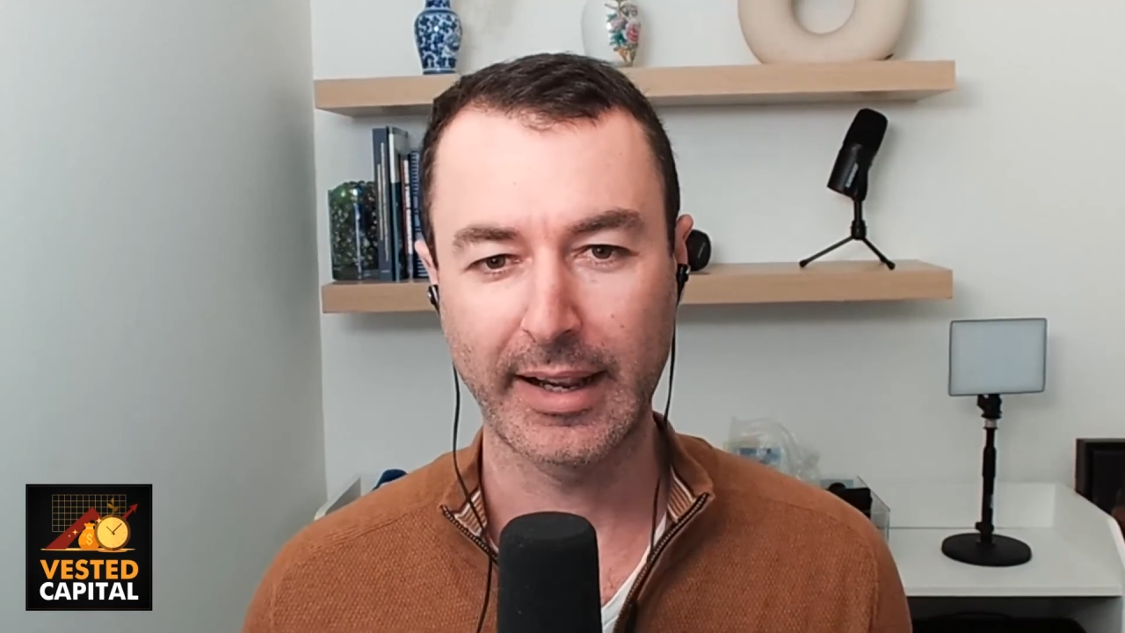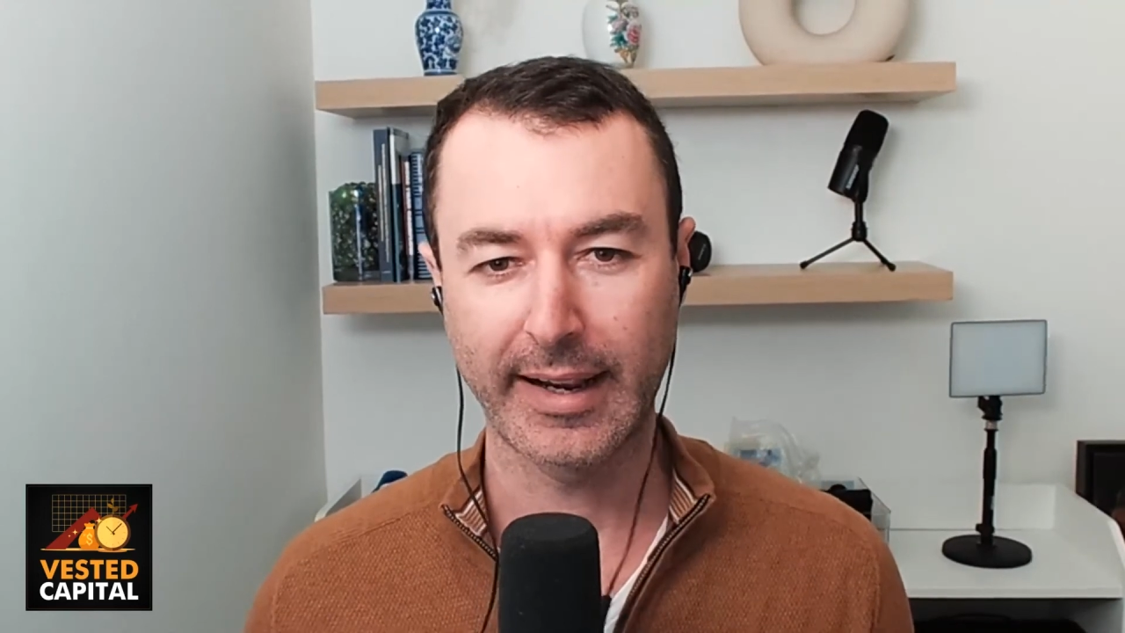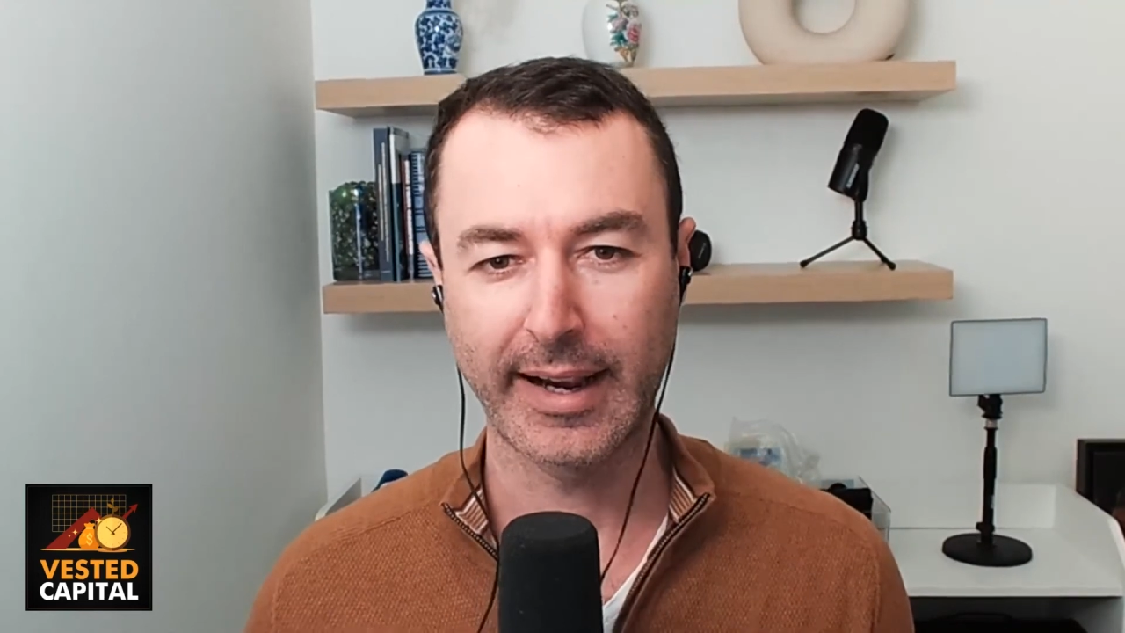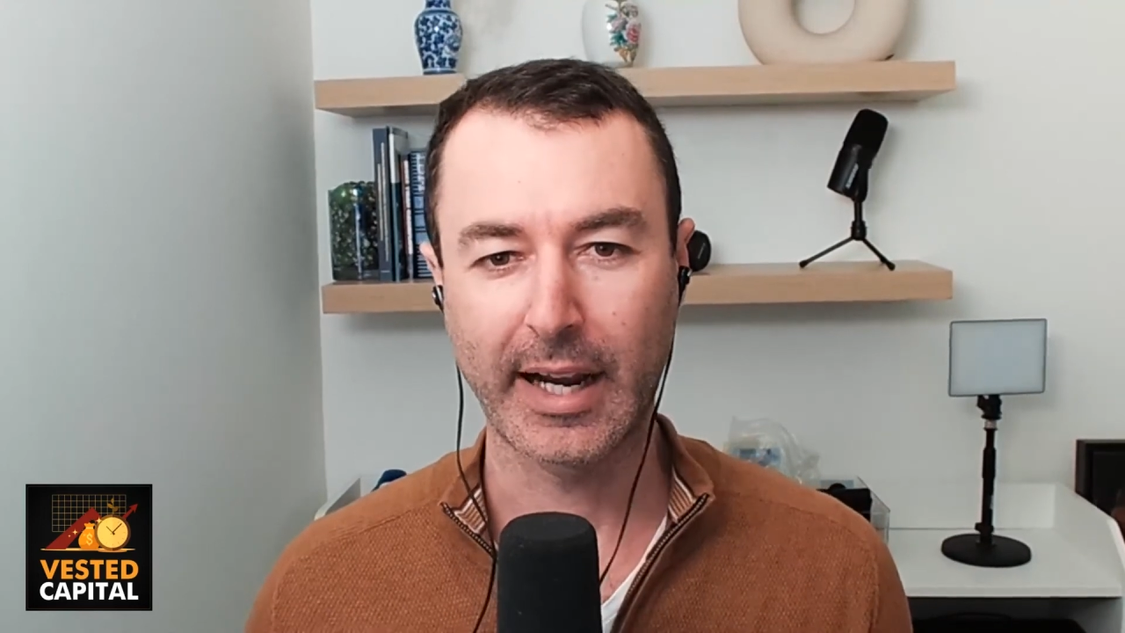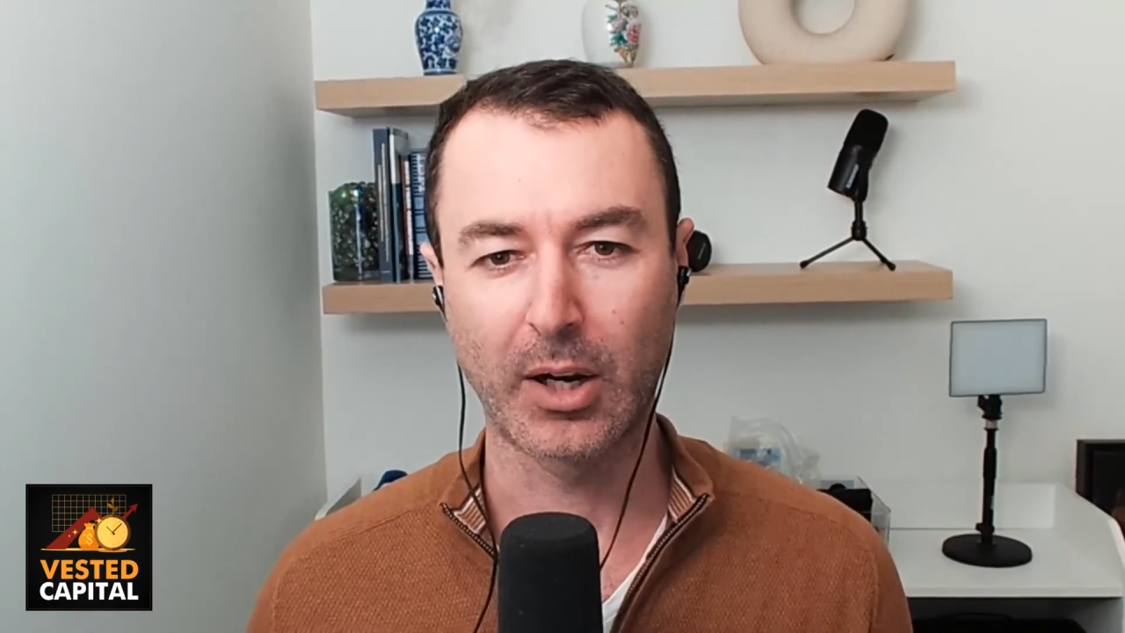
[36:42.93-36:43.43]

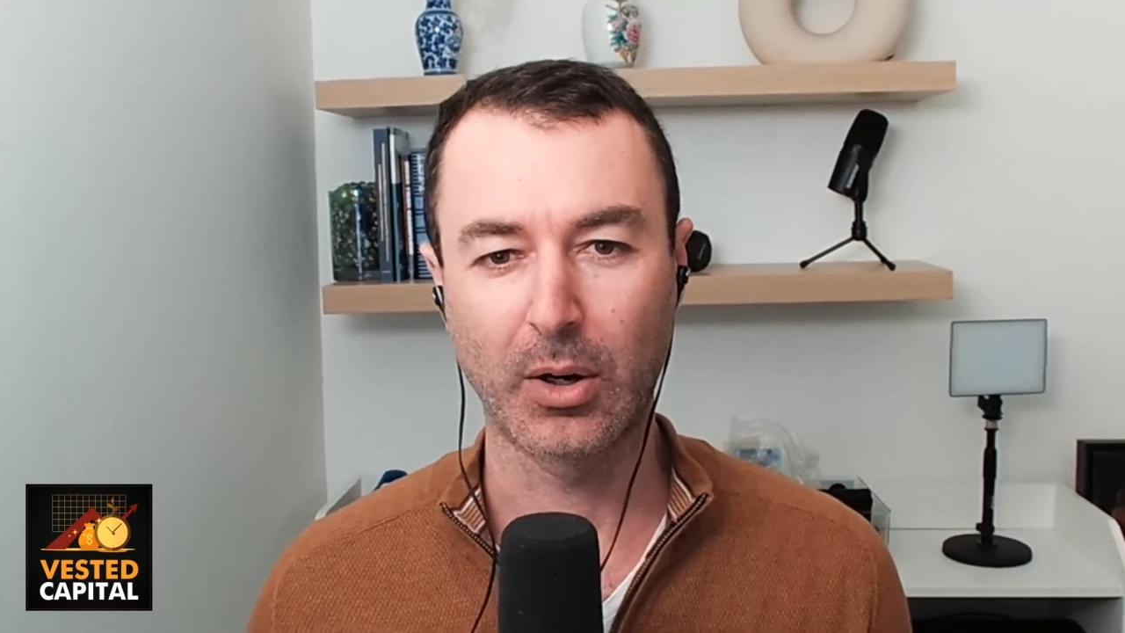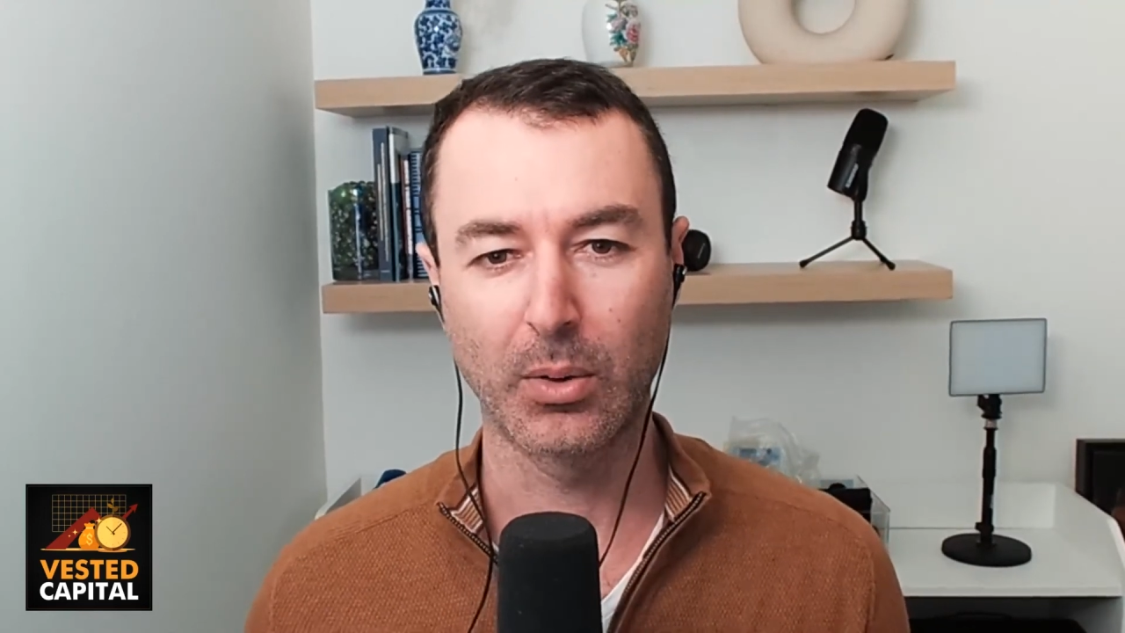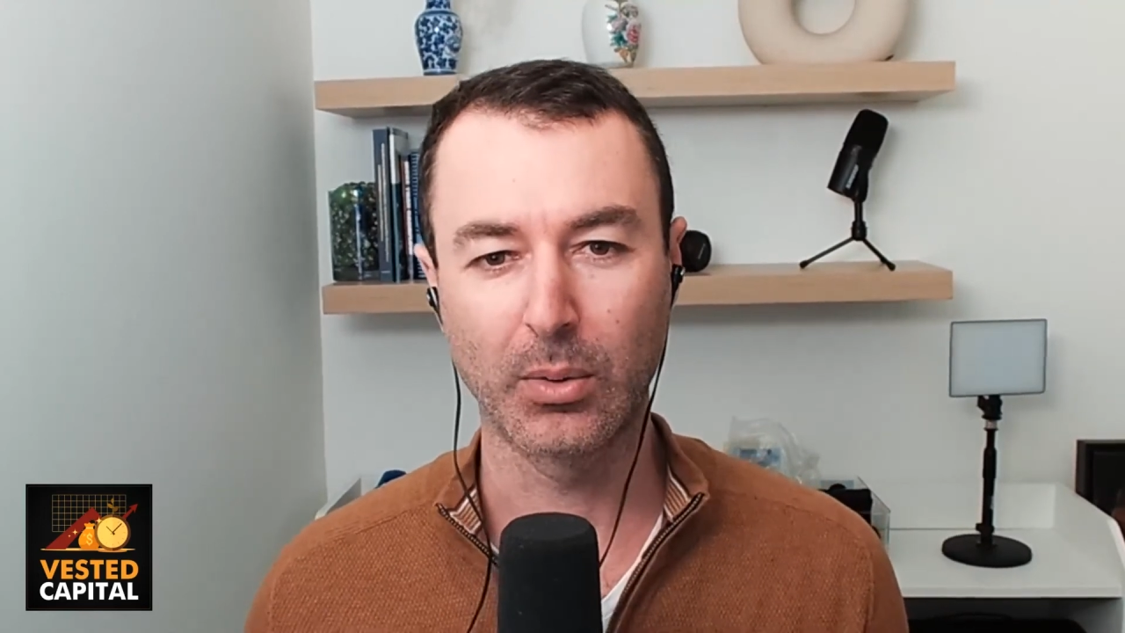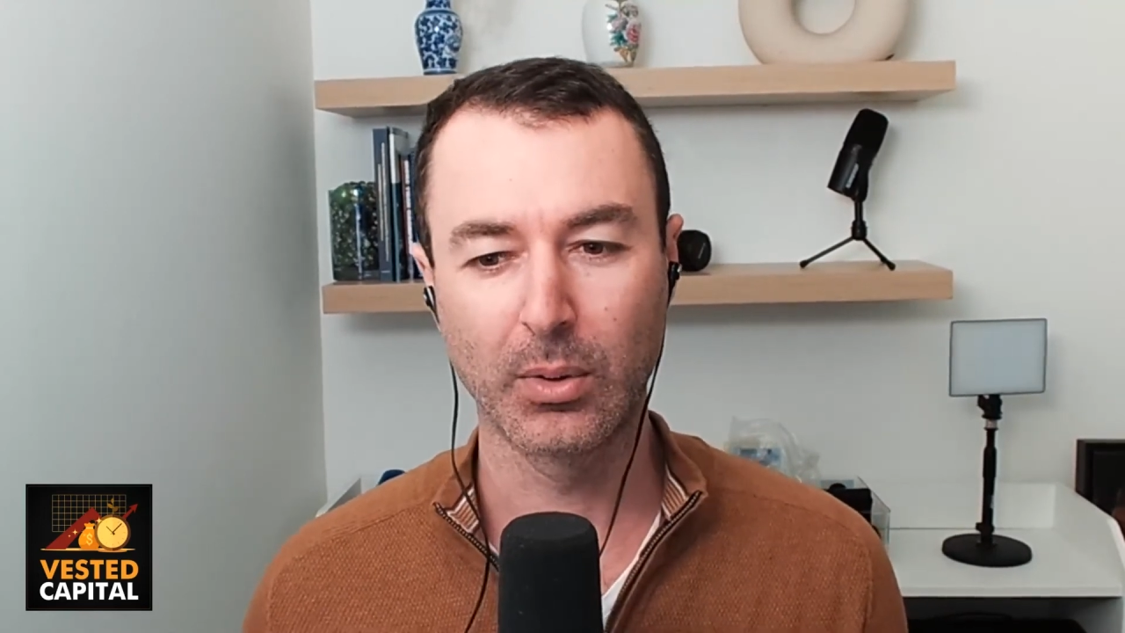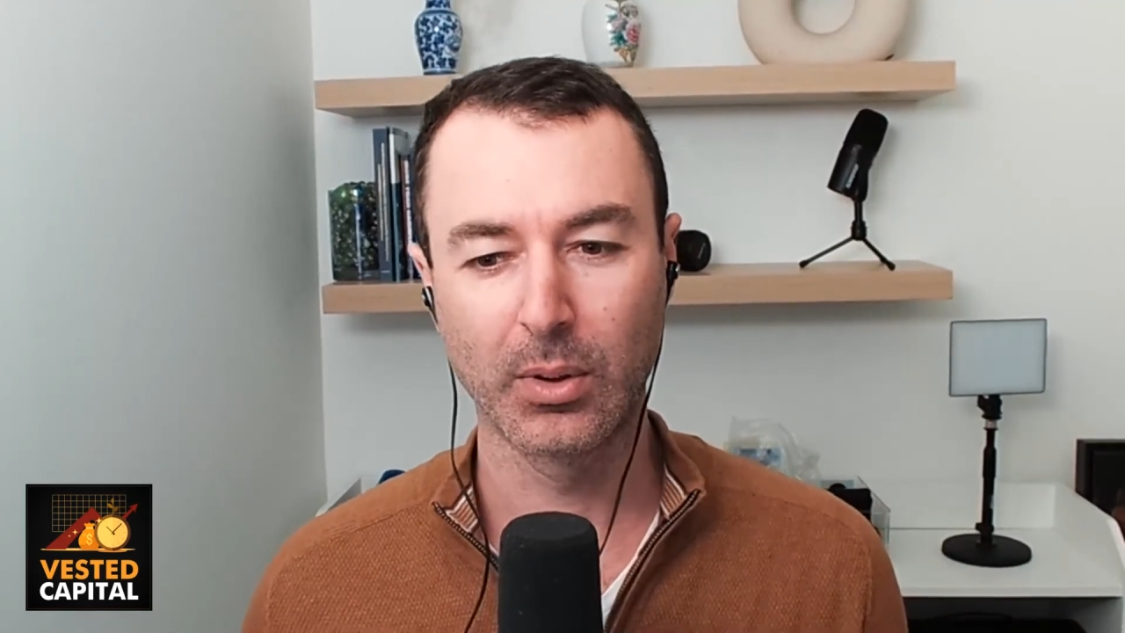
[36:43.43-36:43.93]
how